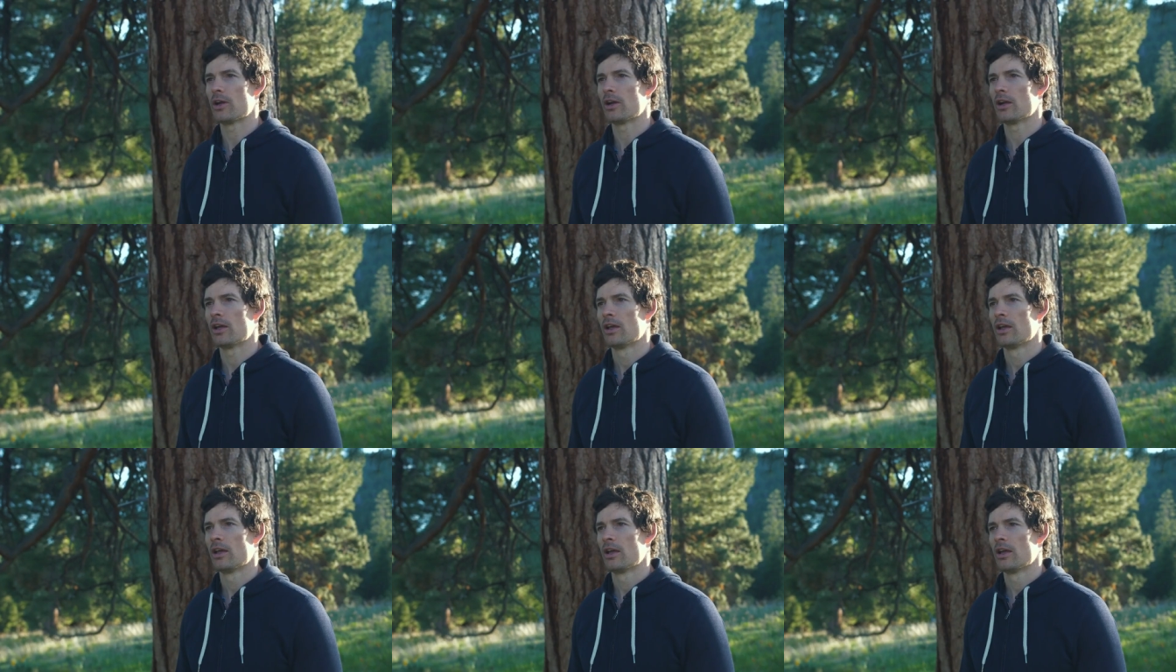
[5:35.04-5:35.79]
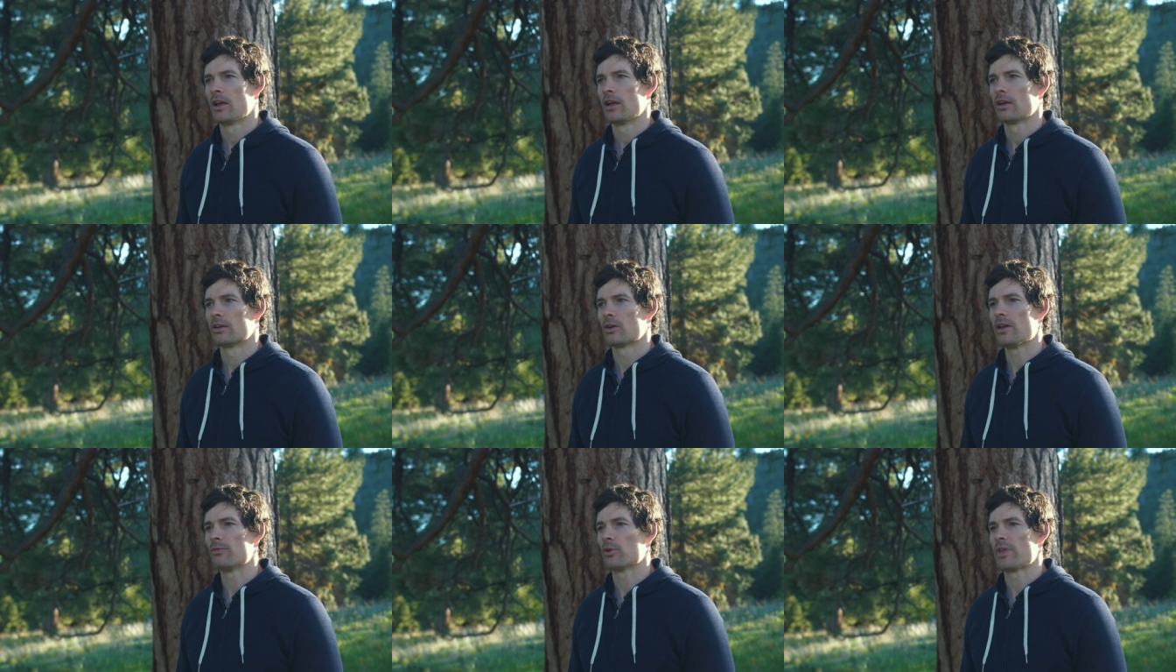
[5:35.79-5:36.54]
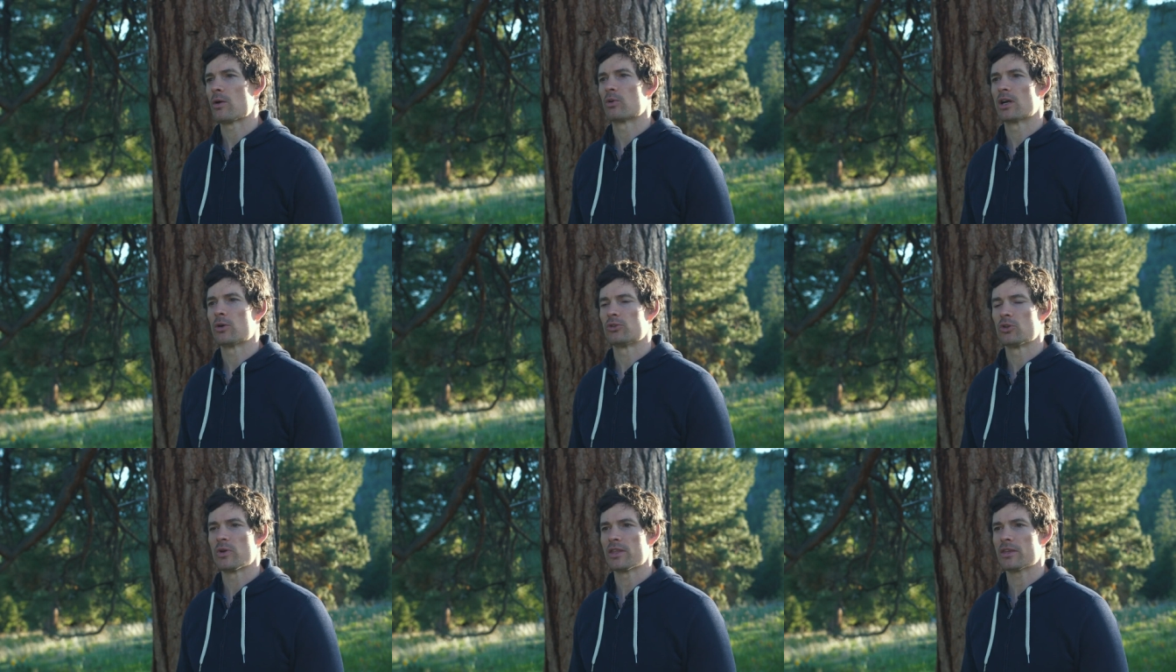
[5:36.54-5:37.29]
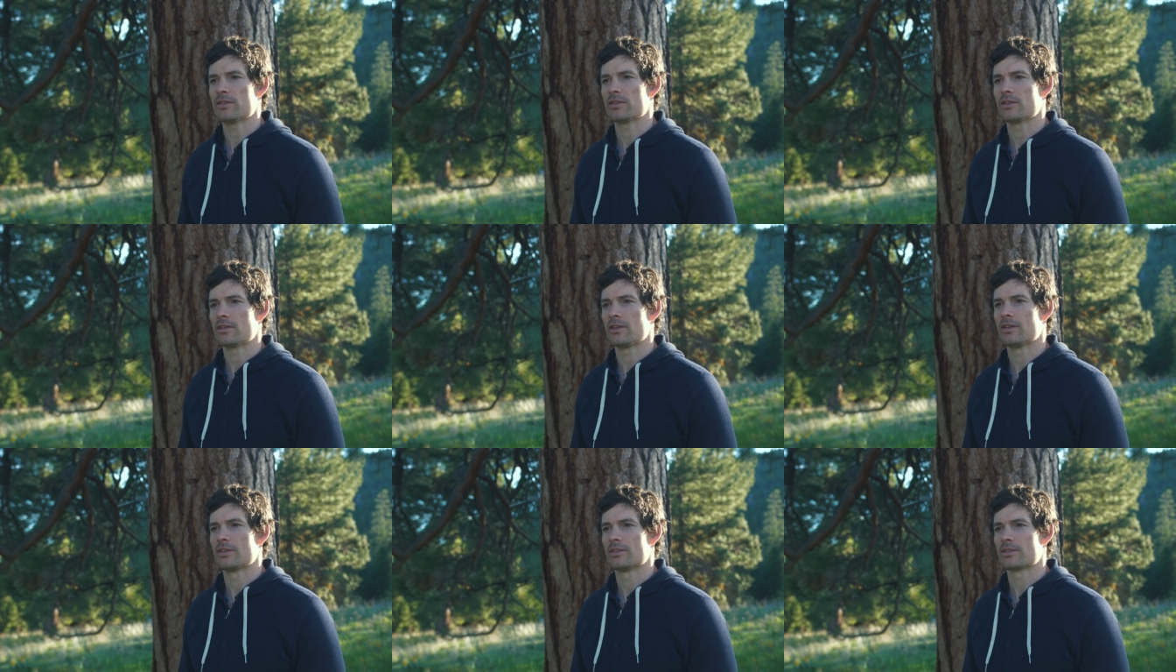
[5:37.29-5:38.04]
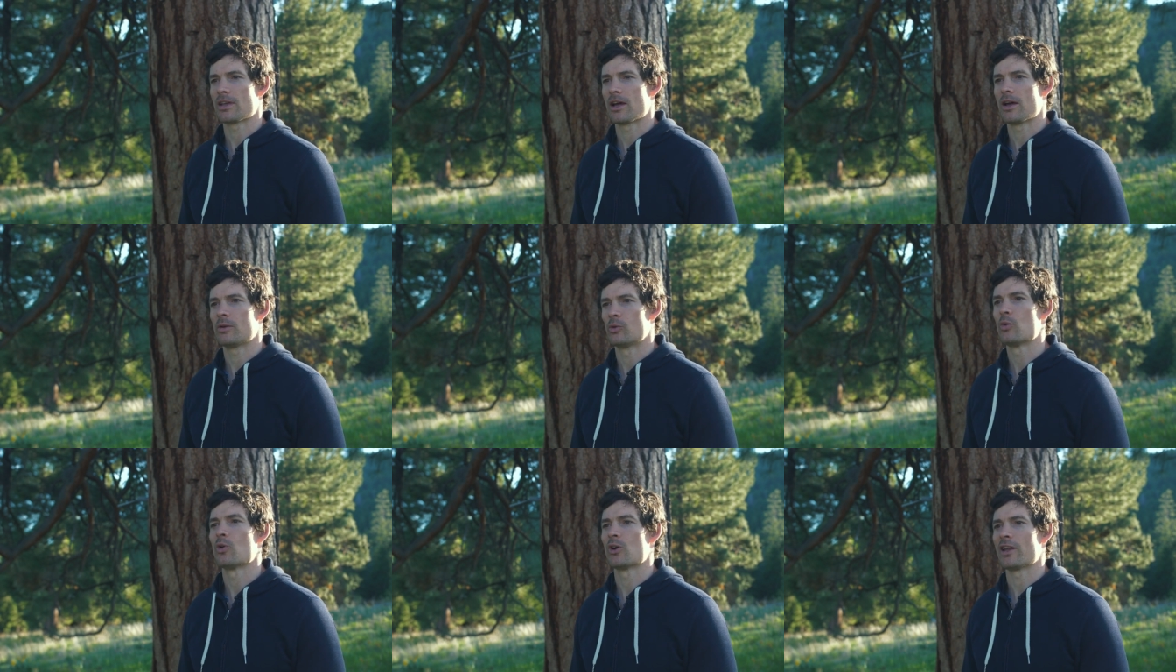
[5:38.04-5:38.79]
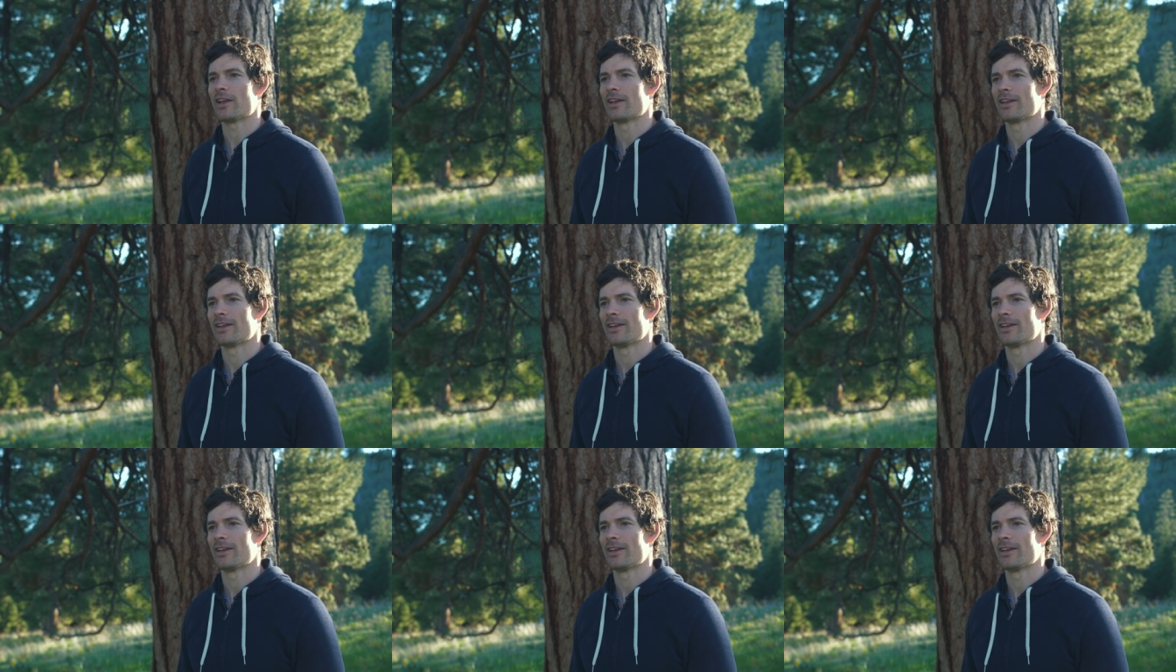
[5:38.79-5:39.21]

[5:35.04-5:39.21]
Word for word: they're grateful that we're out doing this is uh, rewarding.